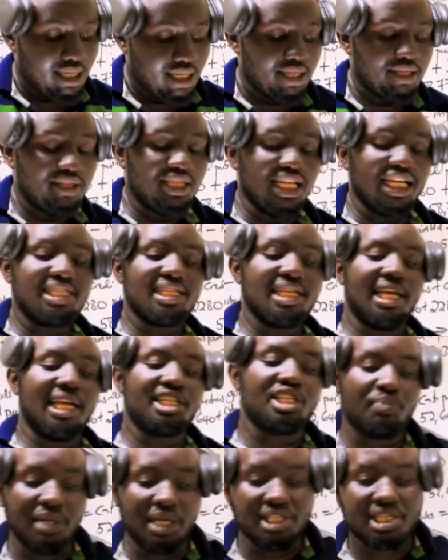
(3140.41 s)
That
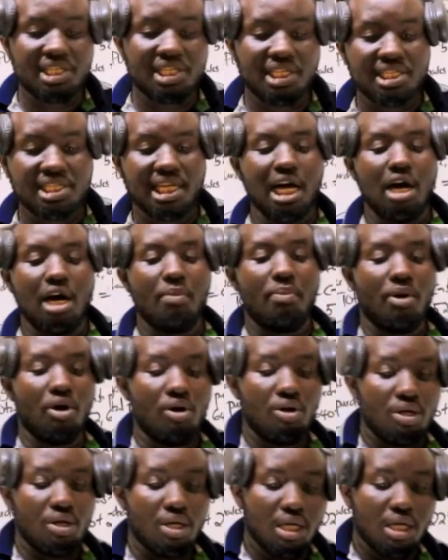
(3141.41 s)
expense is
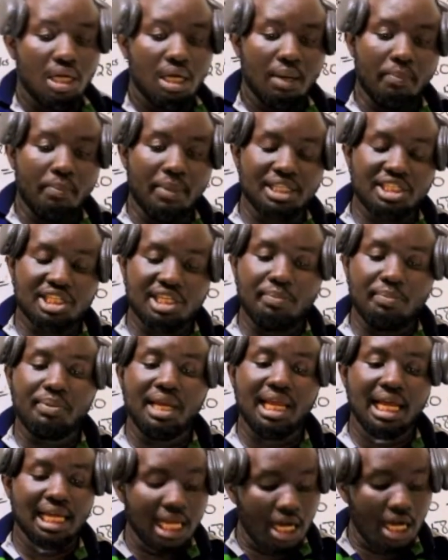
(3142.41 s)
allowable, but simply
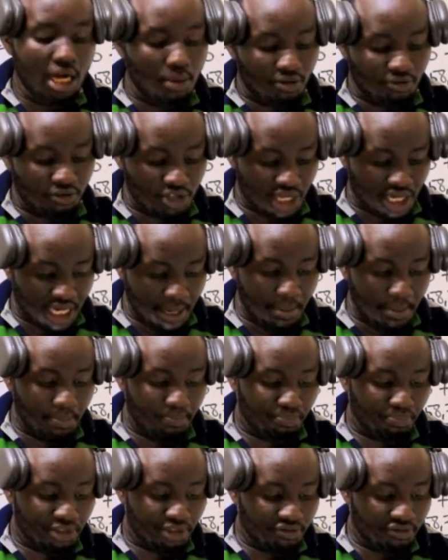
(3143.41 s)
allowable for the
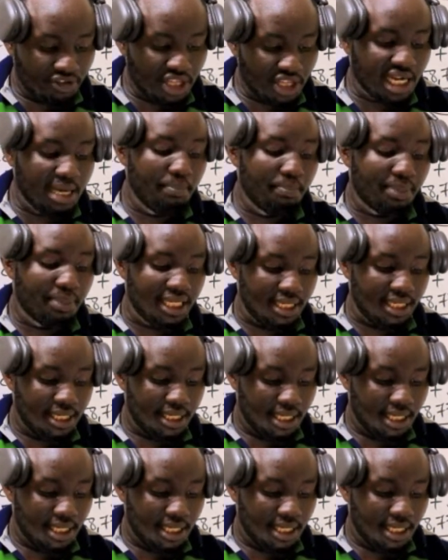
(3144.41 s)
company.